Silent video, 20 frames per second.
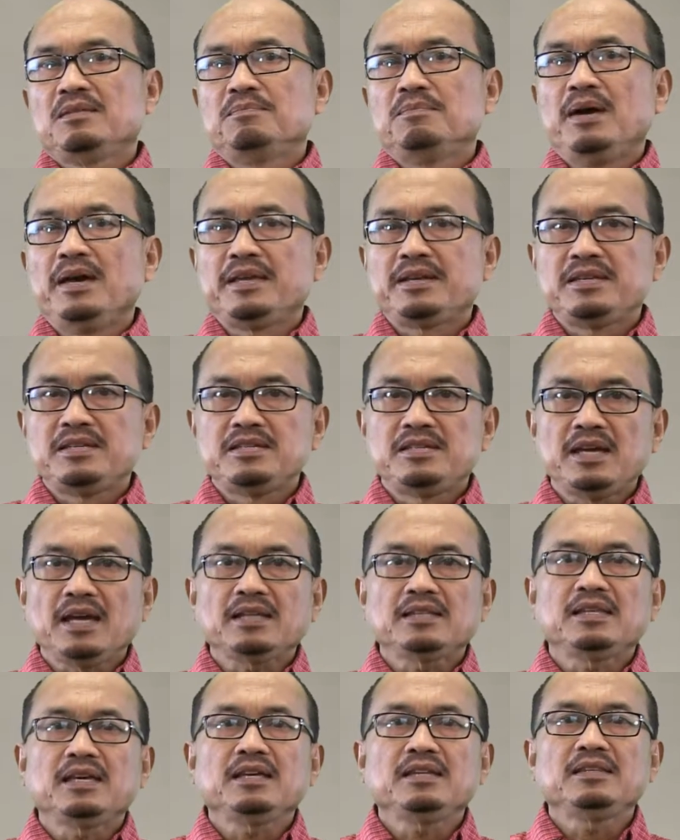By
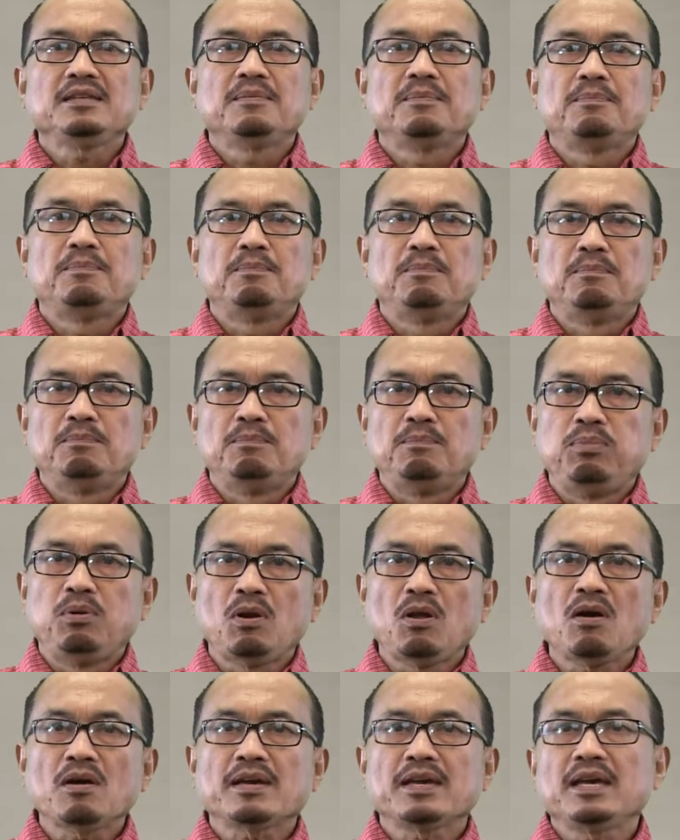rejecting the
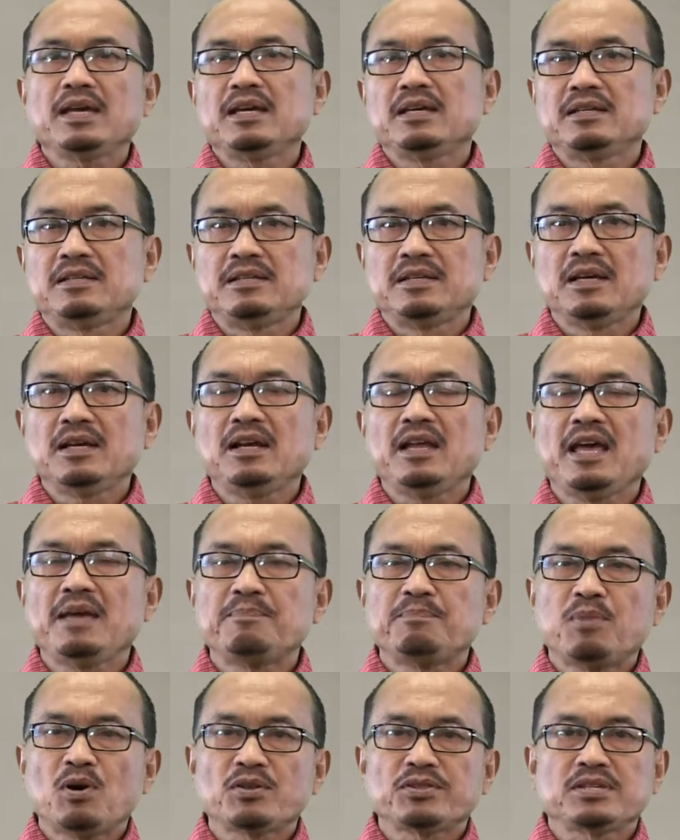blocking null
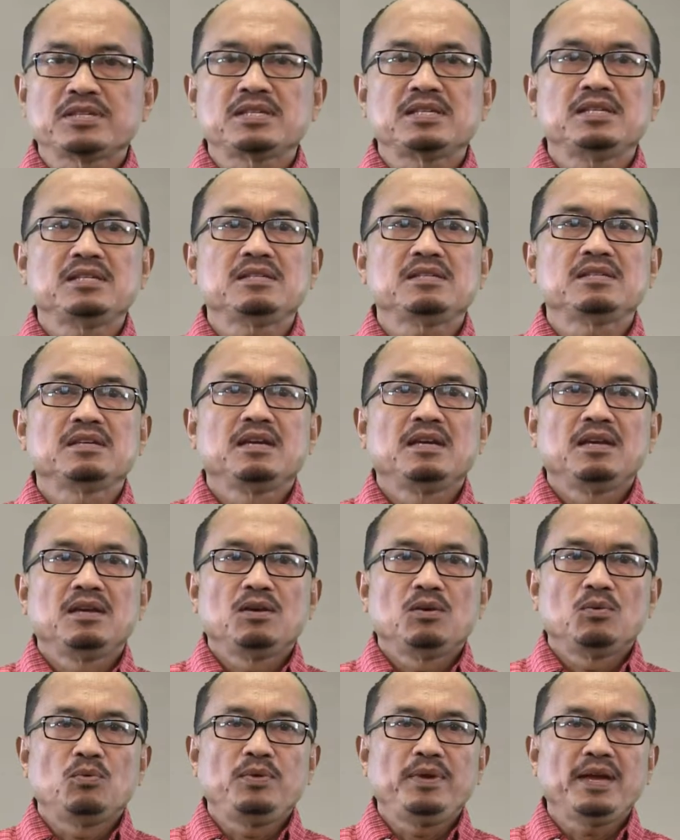hypothesis,
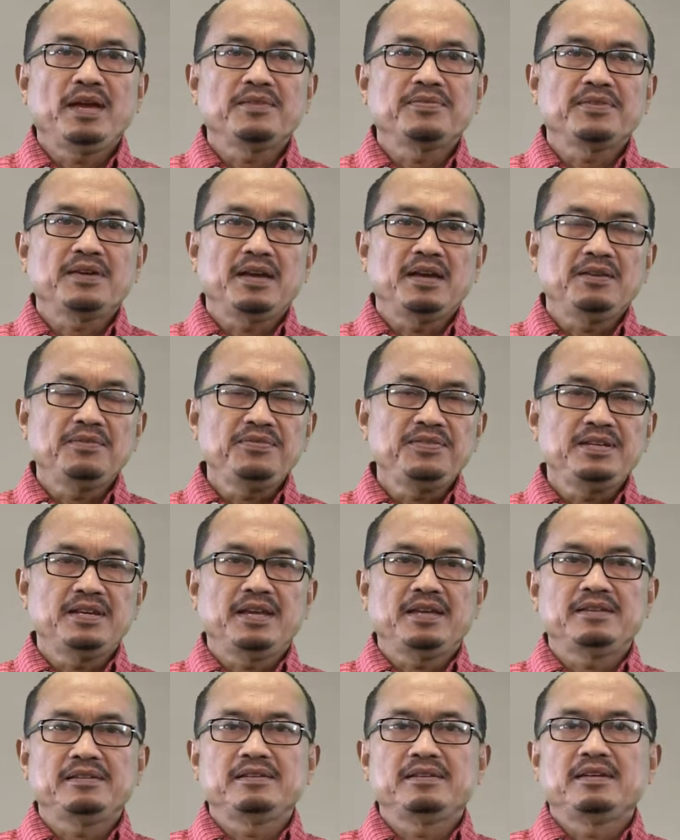we have
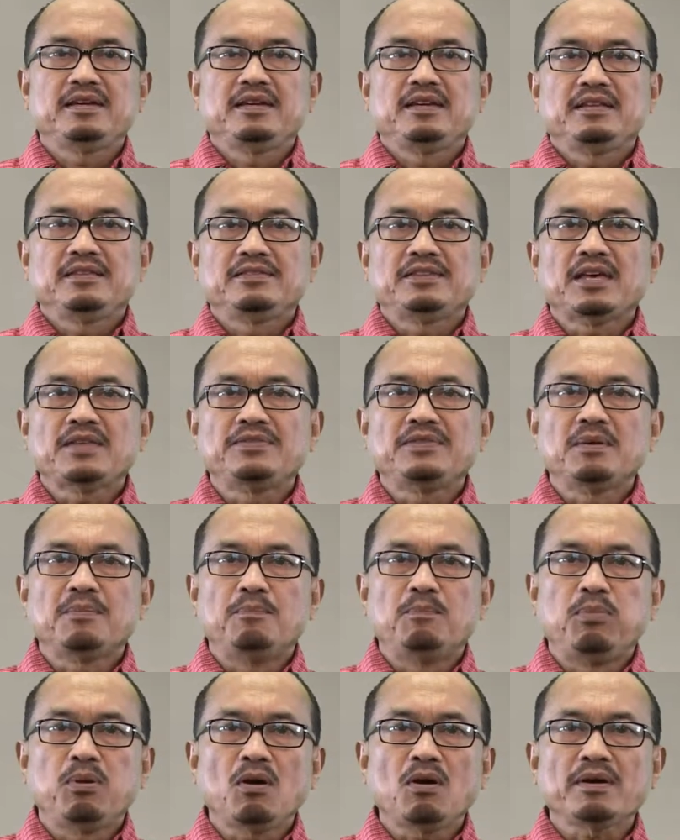evidence that the
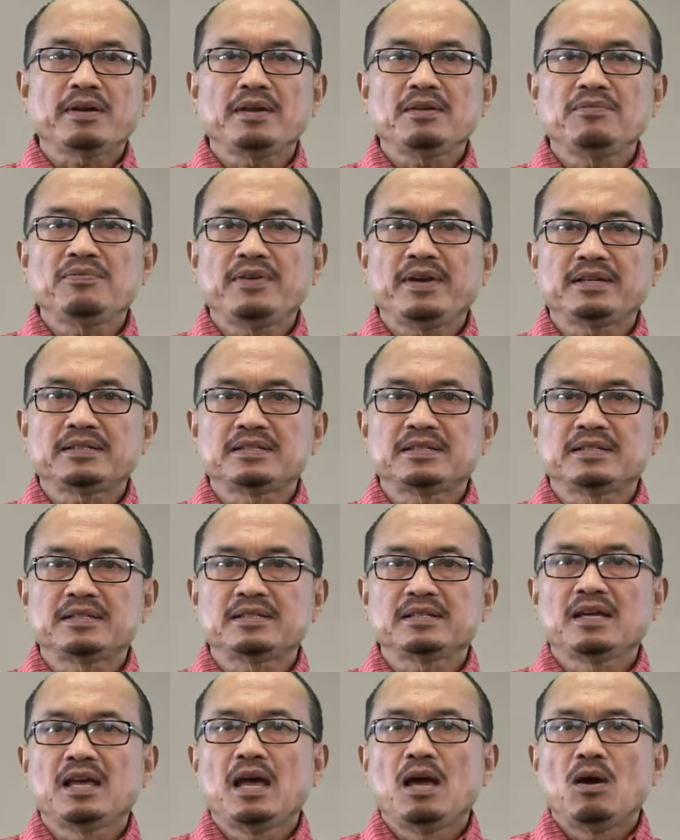blocking factor
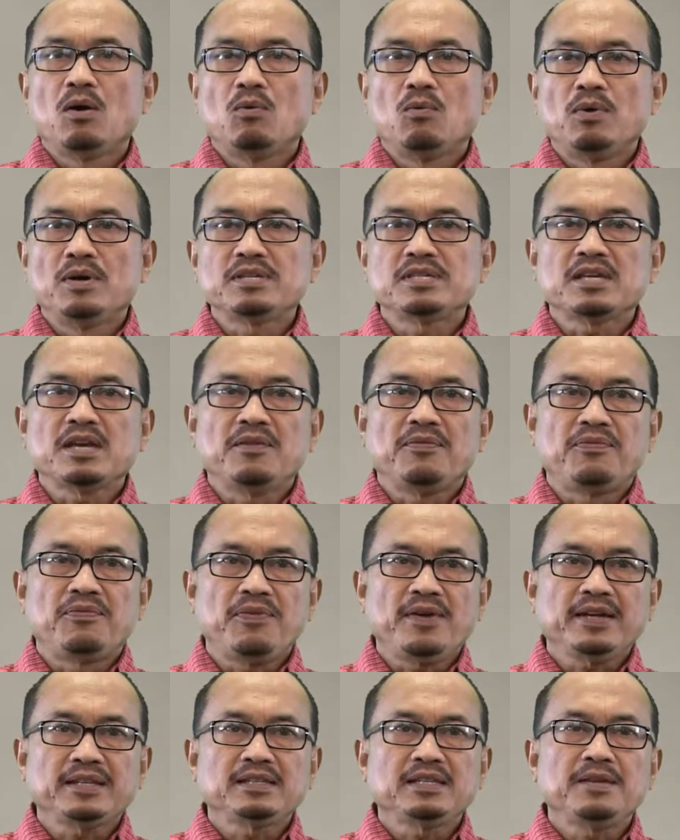was
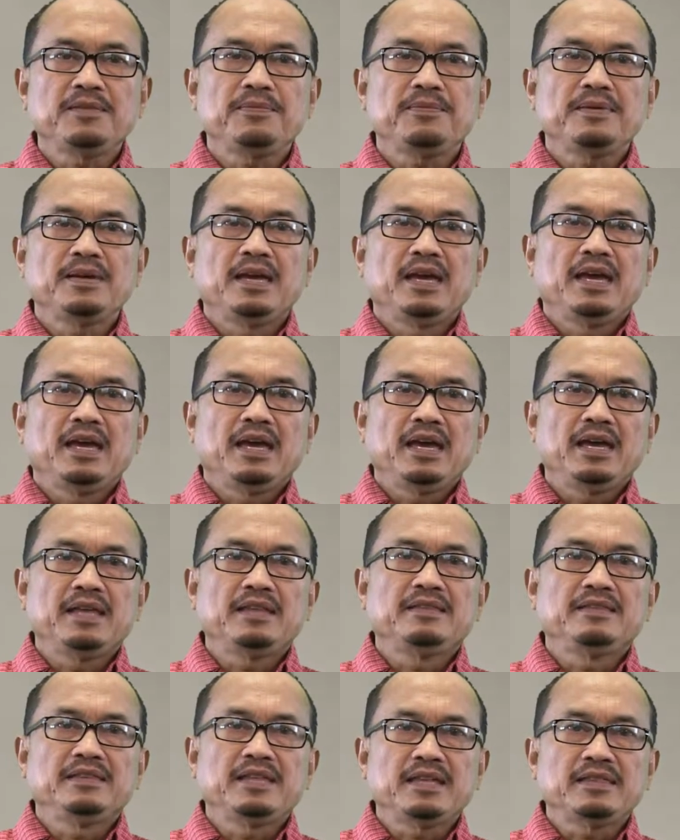effective
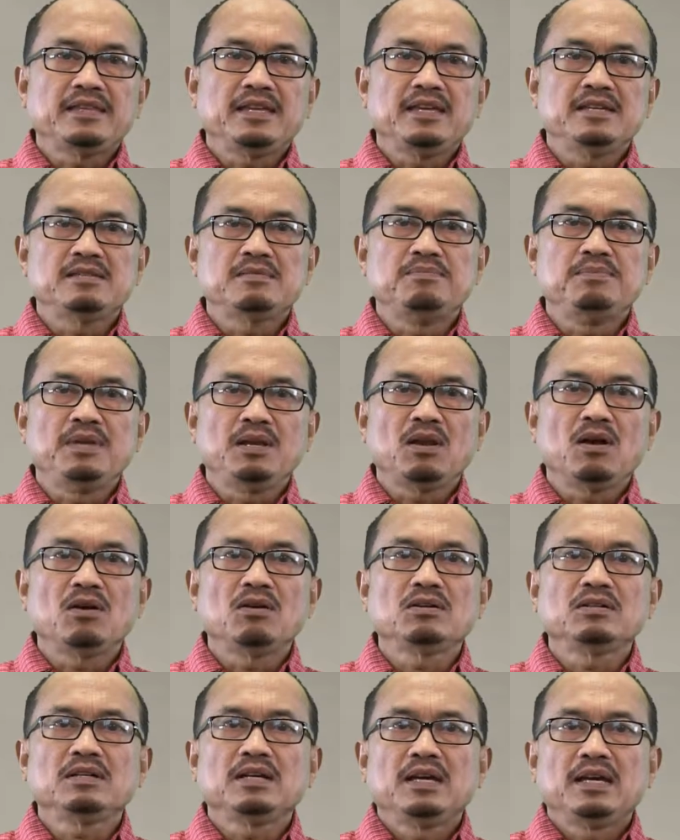and that it
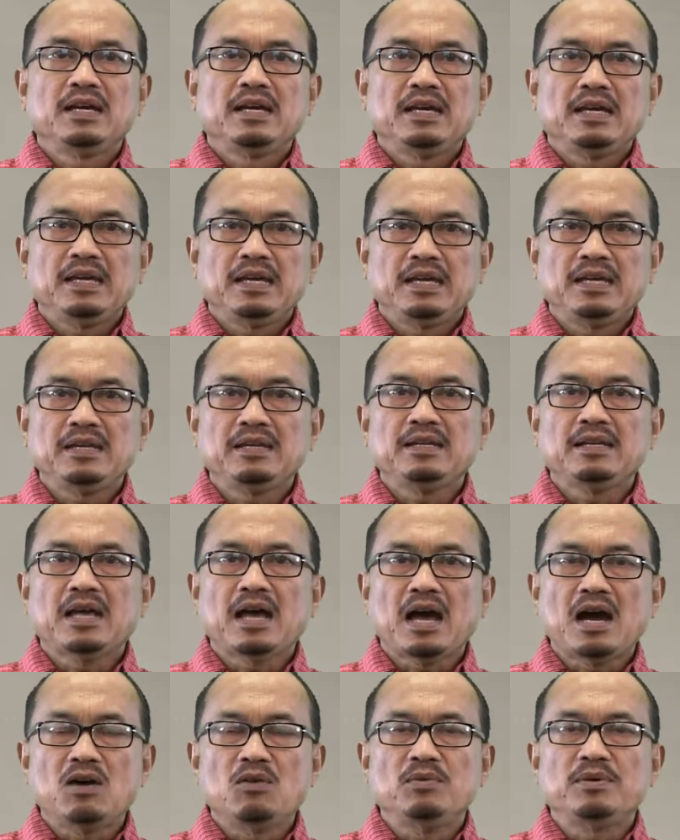belongs in
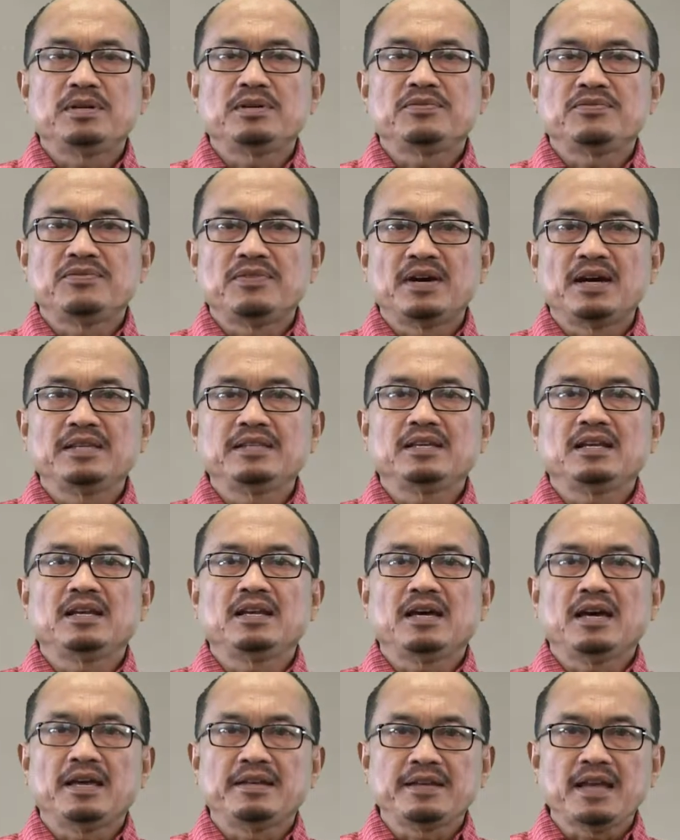our final
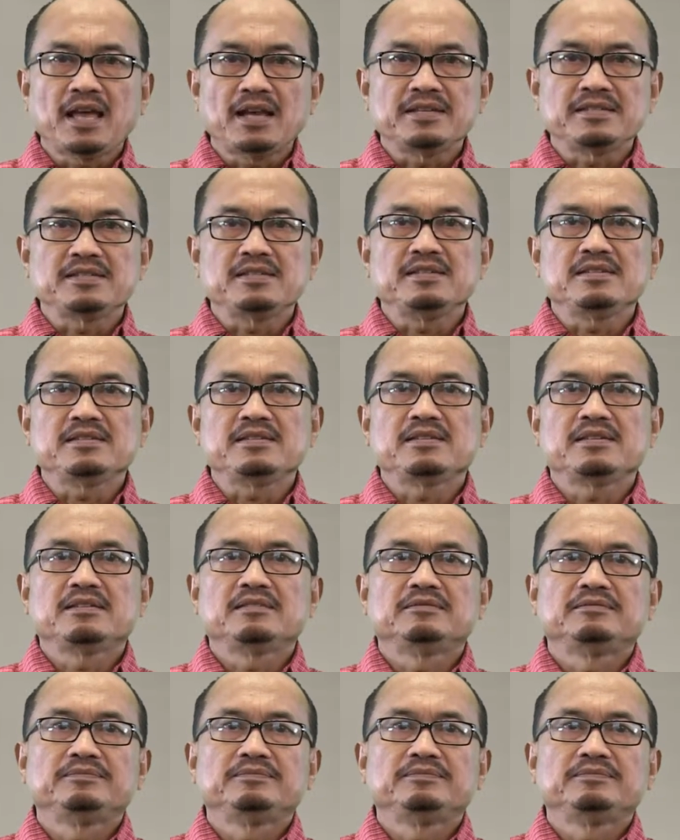analysis.